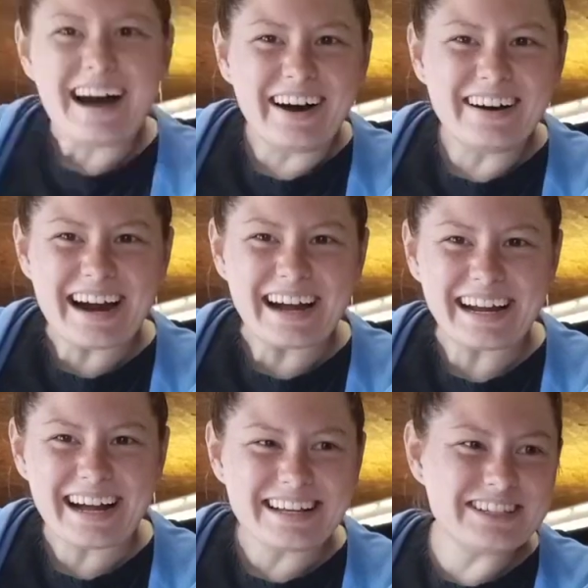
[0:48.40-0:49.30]
Alright
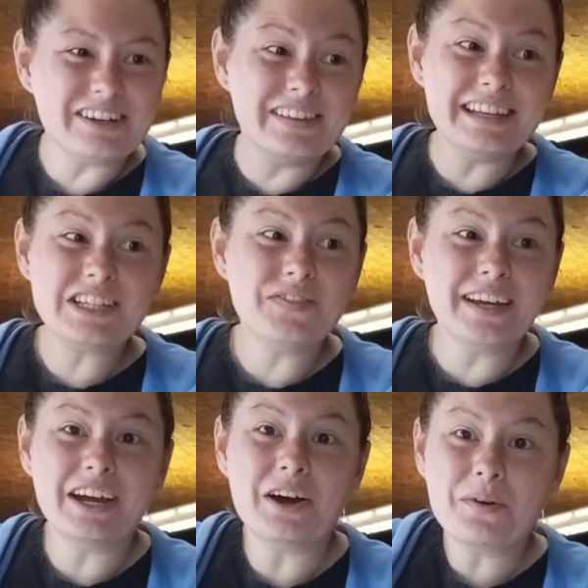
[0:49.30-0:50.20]
guys, so in this
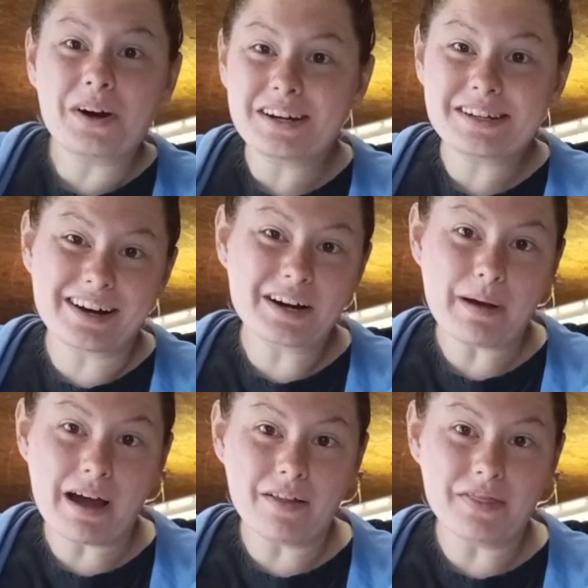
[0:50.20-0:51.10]
video we're going to talk
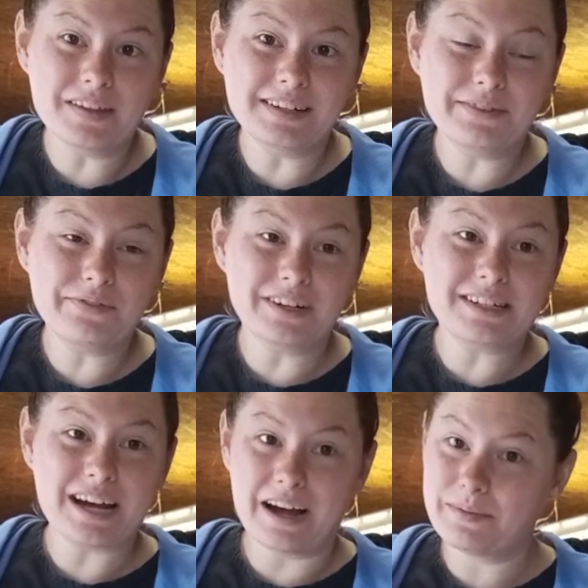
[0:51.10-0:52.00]
about the different
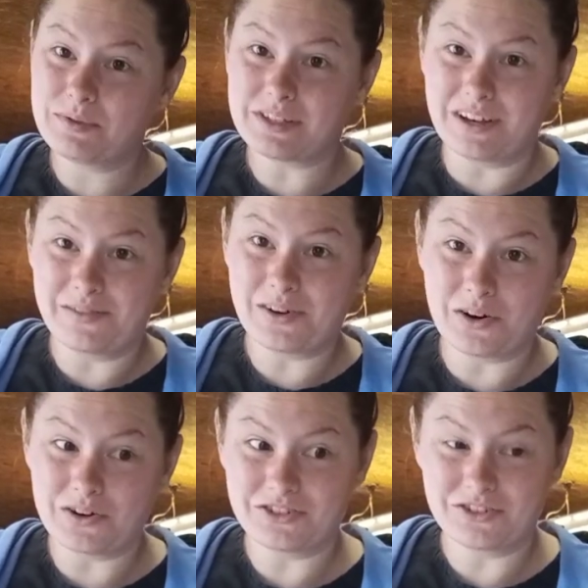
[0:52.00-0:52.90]
types of
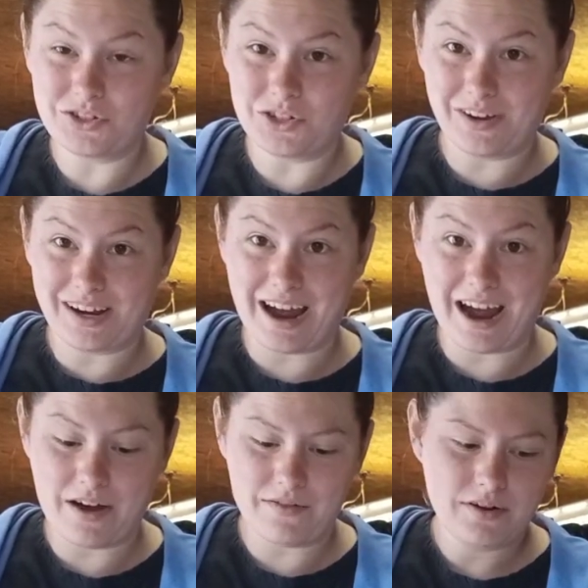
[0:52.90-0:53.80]
gardens you can
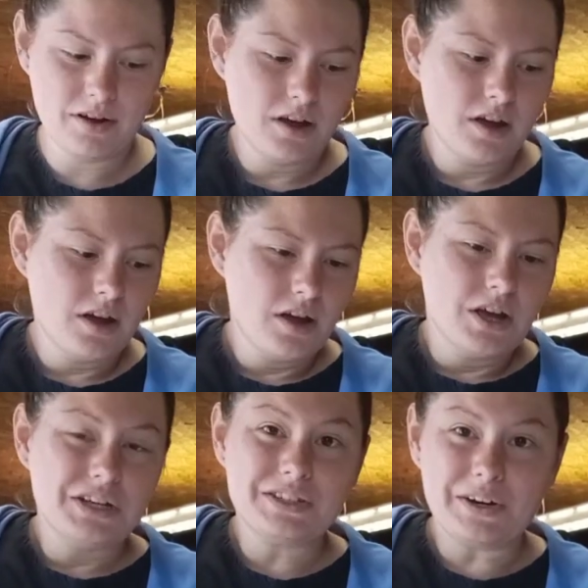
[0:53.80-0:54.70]
have.
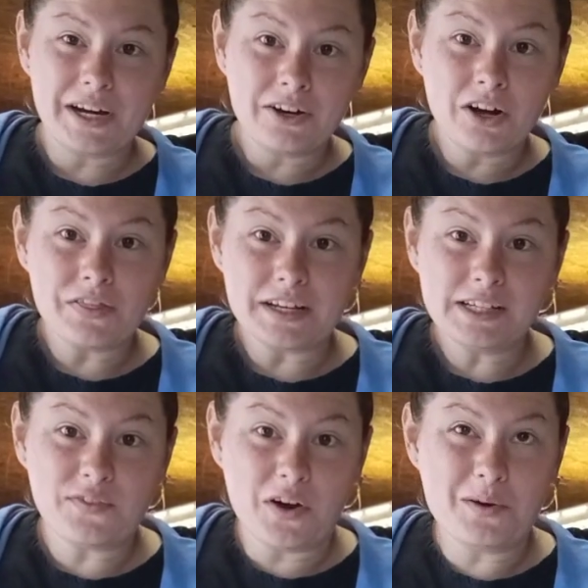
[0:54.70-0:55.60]
So here on
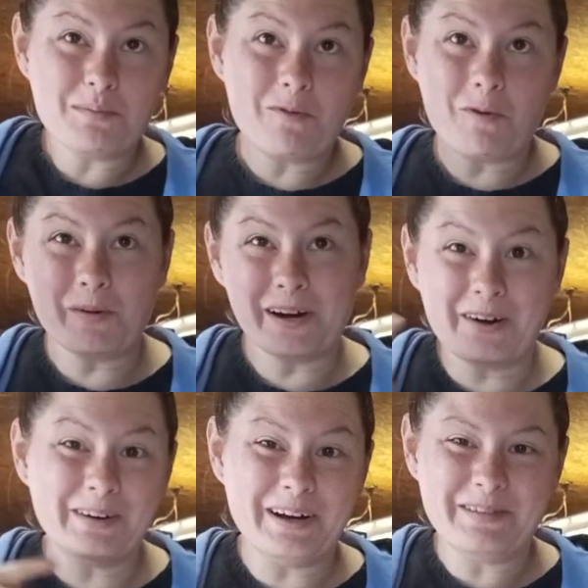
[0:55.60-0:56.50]
this farm, before we go
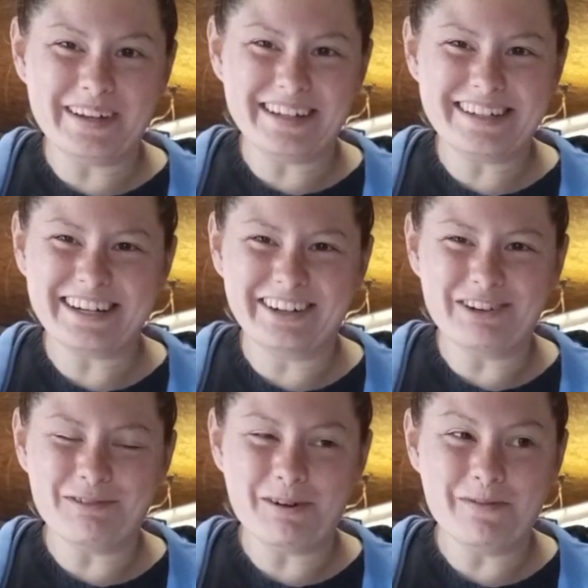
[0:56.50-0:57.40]
up and show you
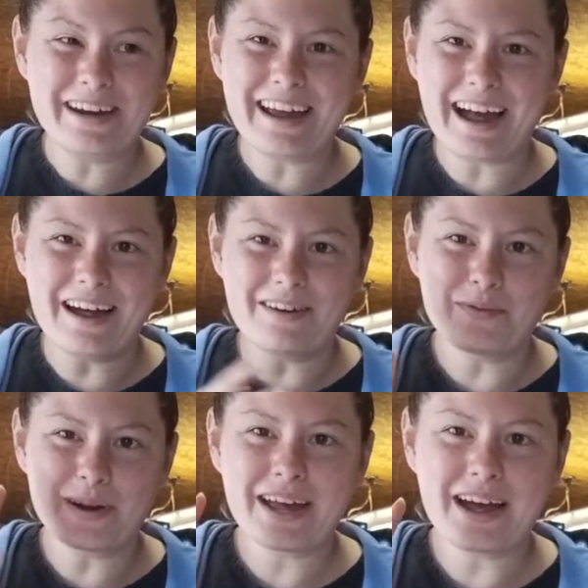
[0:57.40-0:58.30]
what we
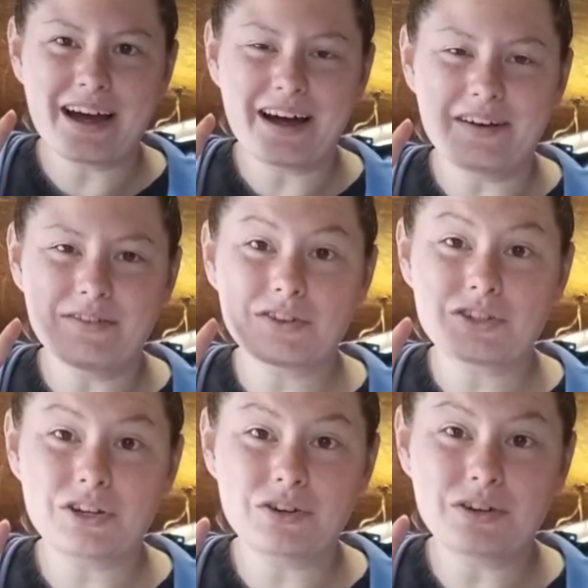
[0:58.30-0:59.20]
have
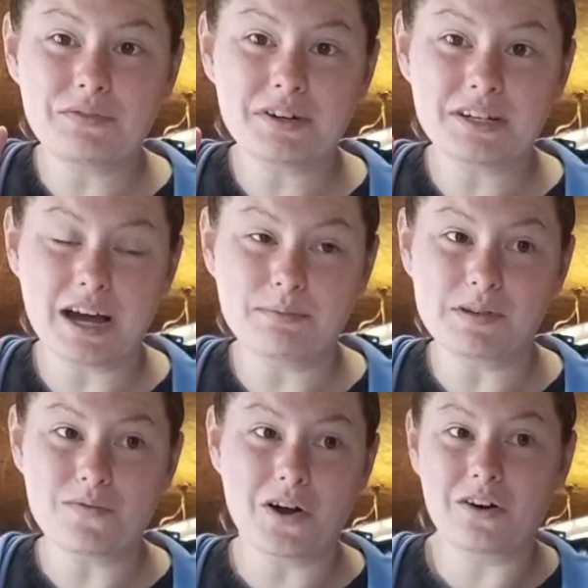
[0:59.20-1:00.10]
two different types
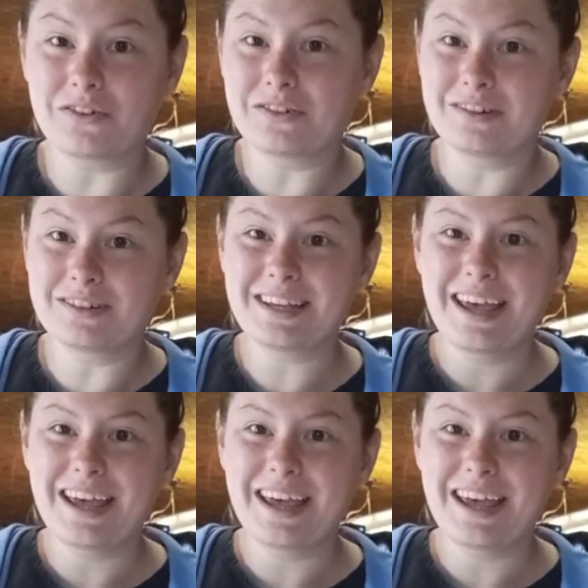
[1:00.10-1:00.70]
of gardens.